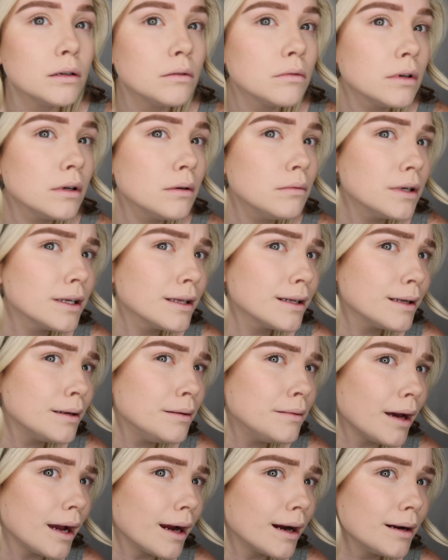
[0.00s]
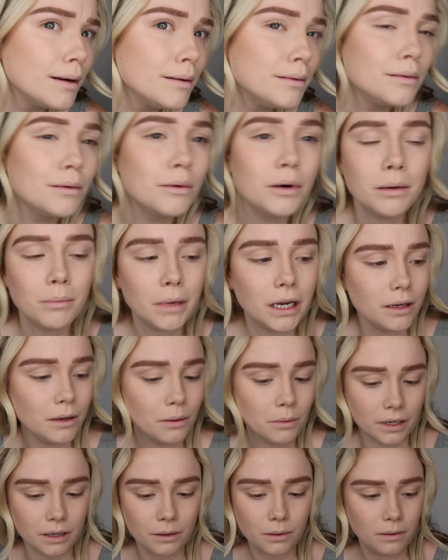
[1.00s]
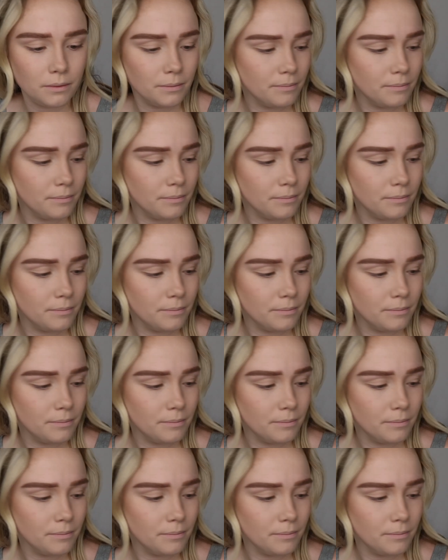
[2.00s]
what am I doing now? What am I doing?